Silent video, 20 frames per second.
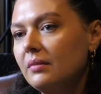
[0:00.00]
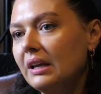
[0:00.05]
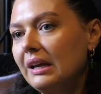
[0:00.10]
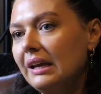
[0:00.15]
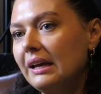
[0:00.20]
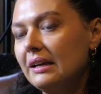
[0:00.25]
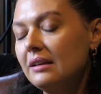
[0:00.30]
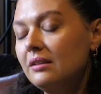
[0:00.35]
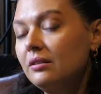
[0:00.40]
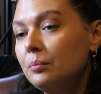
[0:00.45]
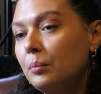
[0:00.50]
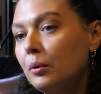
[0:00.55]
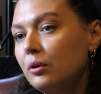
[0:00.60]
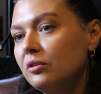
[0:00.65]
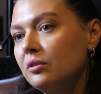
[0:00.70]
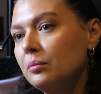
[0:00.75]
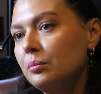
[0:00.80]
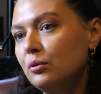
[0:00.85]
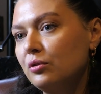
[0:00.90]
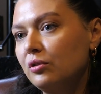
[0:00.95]
It is
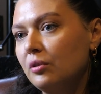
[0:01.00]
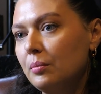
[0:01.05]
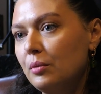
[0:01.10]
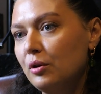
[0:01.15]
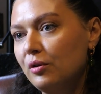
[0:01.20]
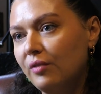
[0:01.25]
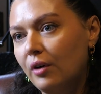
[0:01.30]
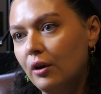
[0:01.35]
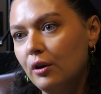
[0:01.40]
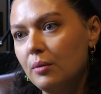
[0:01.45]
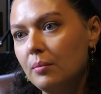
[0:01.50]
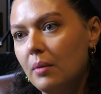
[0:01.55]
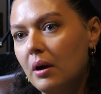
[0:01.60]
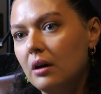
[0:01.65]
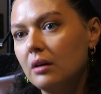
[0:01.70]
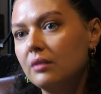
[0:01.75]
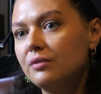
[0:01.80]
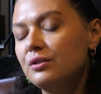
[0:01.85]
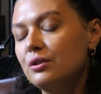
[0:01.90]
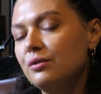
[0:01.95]
possible to move home
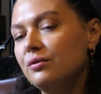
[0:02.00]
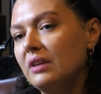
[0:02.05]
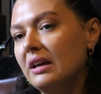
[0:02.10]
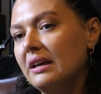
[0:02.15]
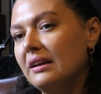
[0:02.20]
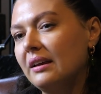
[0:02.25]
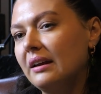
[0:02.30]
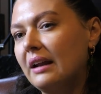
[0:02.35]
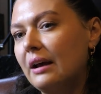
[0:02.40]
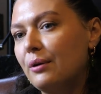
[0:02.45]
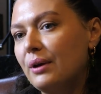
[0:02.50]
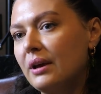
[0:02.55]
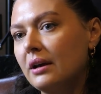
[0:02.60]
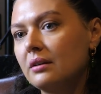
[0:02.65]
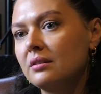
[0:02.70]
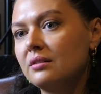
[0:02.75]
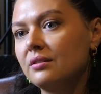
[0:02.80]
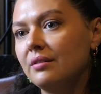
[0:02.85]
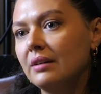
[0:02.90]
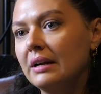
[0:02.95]
after you've taken out
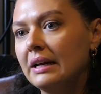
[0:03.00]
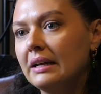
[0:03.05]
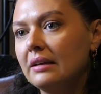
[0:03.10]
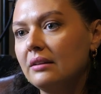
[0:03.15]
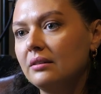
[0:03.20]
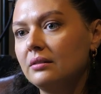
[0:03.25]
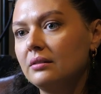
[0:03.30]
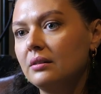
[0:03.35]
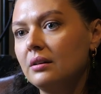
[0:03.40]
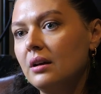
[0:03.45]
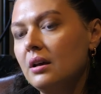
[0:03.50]
equity release.